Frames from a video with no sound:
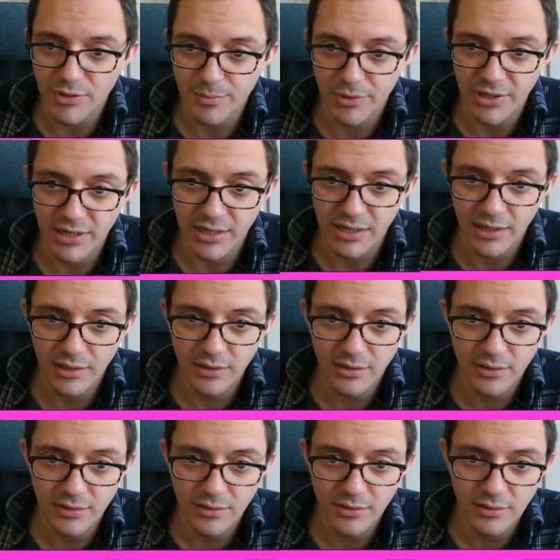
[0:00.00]
to put in here,
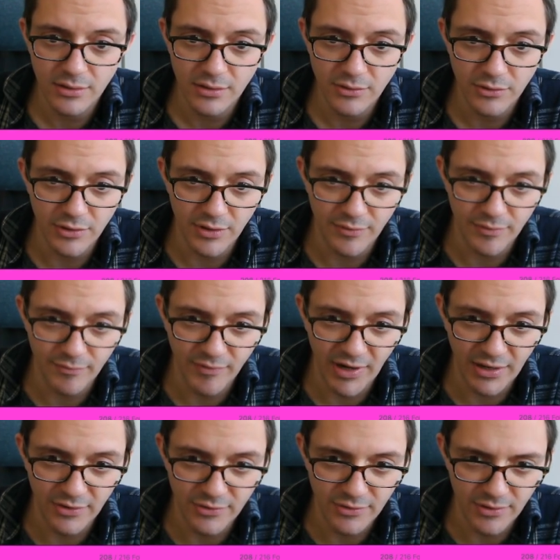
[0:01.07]
two different
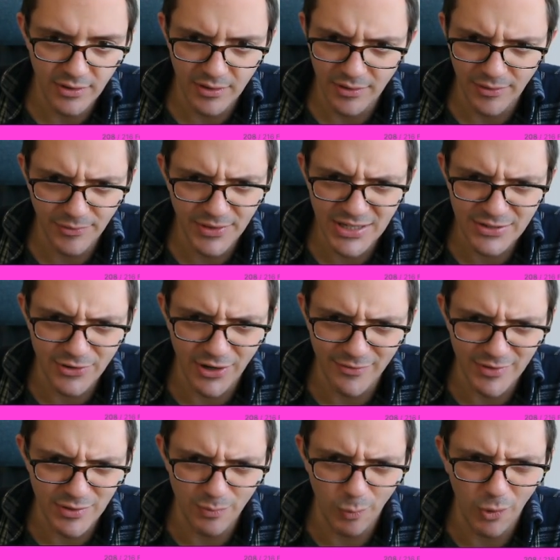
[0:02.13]
values. On this graph
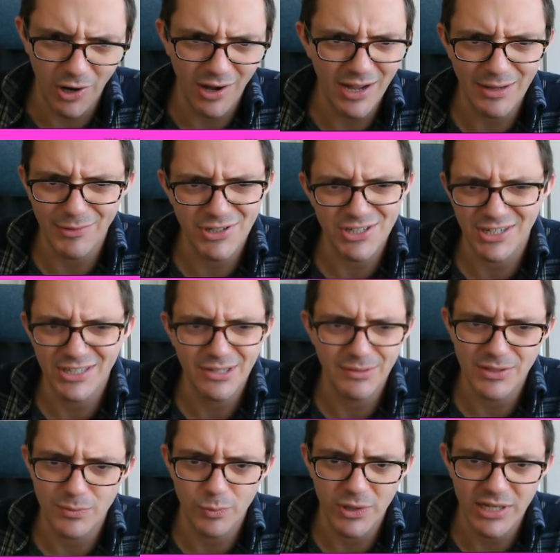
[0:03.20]
it's y, which I know
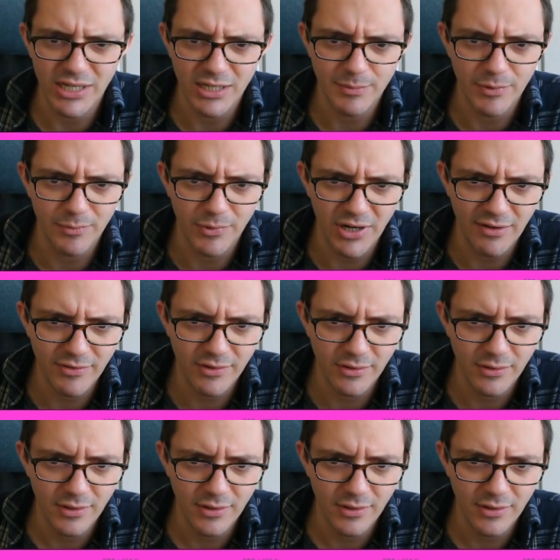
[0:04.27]
is weird, but whatever.